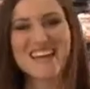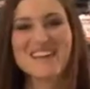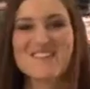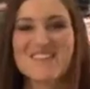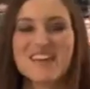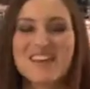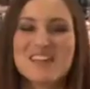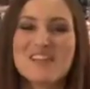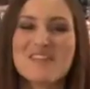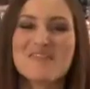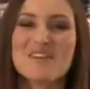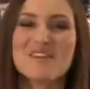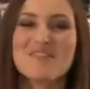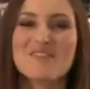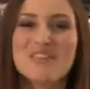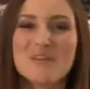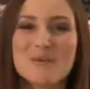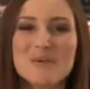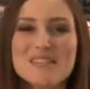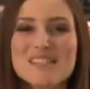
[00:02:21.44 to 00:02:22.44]
If any of our
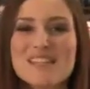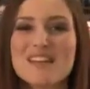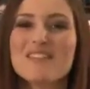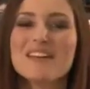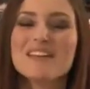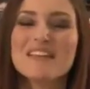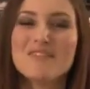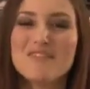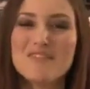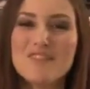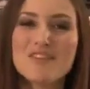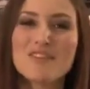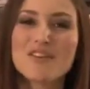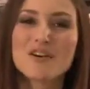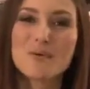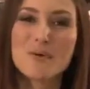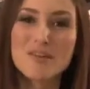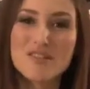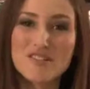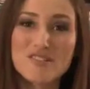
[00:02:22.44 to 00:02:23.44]
viewers have any further
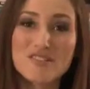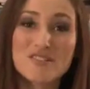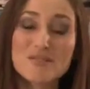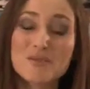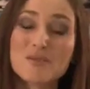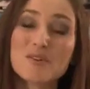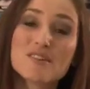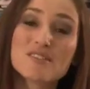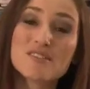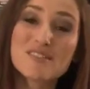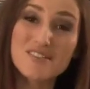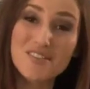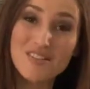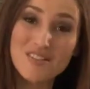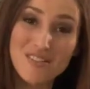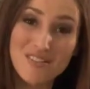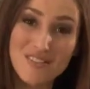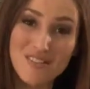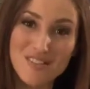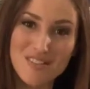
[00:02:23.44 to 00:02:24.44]
questions or
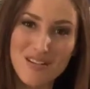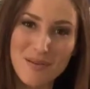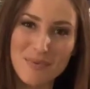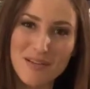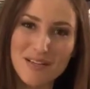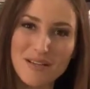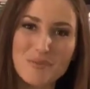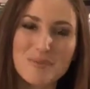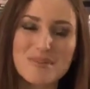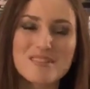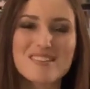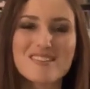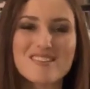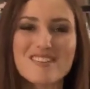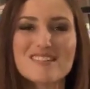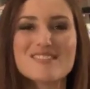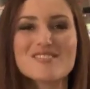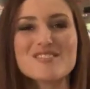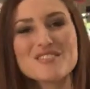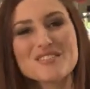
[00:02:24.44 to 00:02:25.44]
concerns on this topic, we
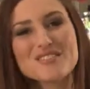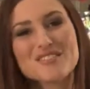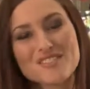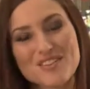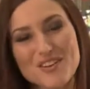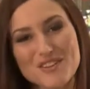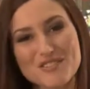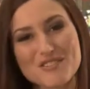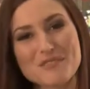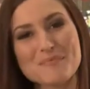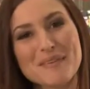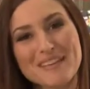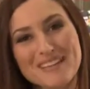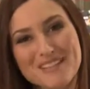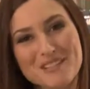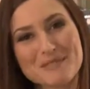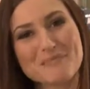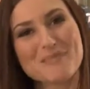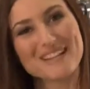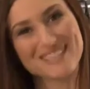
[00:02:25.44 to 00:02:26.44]
suggest you consult your
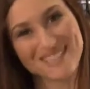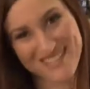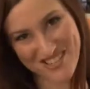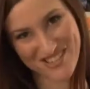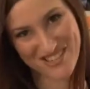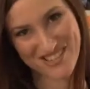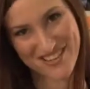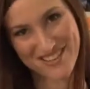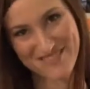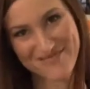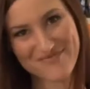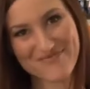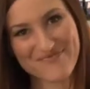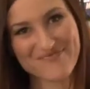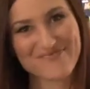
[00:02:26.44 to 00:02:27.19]
medical practitioner.